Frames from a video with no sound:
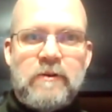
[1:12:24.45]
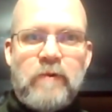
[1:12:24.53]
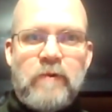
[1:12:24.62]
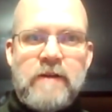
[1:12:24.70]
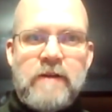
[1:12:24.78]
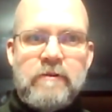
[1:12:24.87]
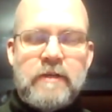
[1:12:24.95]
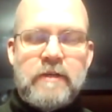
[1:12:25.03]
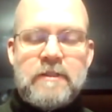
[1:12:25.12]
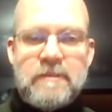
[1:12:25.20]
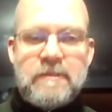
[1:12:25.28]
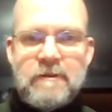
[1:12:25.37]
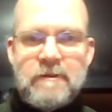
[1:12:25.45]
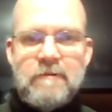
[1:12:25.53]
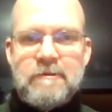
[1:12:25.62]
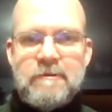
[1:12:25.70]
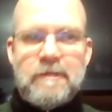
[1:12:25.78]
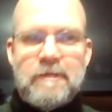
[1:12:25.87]
The weather looks
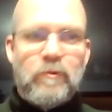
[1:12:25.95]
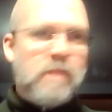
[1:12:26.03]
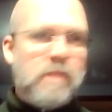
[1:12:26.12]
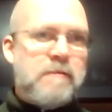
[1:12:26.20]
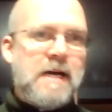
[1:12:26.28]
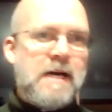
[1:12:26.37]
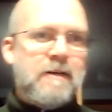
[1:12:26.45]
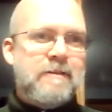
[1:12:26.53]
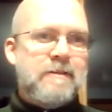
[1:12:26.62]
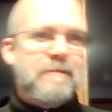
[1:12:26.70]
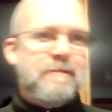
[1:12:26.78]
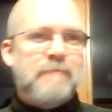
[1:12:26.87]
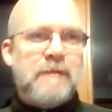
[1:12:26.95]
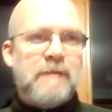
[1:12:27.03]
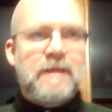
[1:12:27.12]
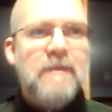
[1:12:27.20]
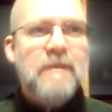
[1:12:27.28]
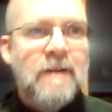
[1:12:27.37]
somewhat mild,
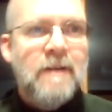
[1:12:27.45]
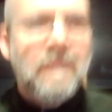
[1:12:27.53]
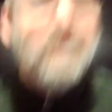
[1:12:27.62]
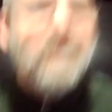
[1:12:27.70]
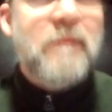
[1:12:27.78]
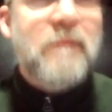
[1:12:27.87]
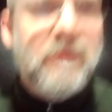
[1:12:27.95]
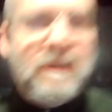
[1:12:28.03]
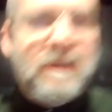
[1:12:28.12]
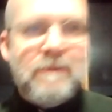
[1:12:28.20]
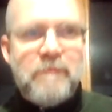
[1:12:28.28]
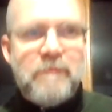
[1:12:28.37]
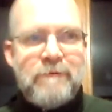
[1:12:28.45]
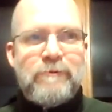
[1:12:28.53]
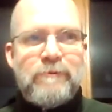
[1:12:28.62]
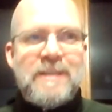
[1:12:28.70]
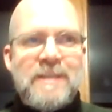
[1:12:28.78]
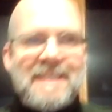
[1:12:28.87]
maybe maybe even above
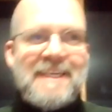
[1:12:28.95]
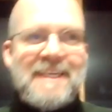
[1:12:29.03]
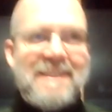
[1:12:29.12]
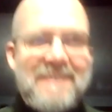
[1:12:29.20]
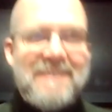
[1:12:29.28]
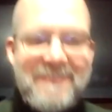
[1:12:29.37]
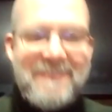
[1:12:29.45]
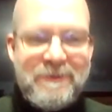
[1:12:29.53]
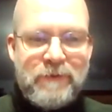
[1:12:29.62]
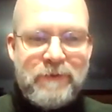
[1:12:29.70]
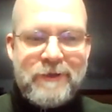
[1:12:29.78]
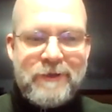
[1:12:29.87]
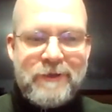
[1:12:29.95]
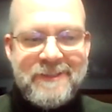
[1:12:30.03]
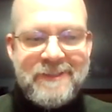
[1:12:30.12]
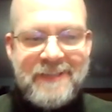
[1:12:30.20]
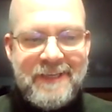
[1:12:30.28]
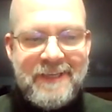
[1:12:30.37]
freezing in in parts of the
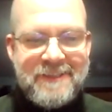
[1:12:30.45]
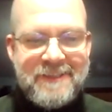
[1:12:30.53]
state.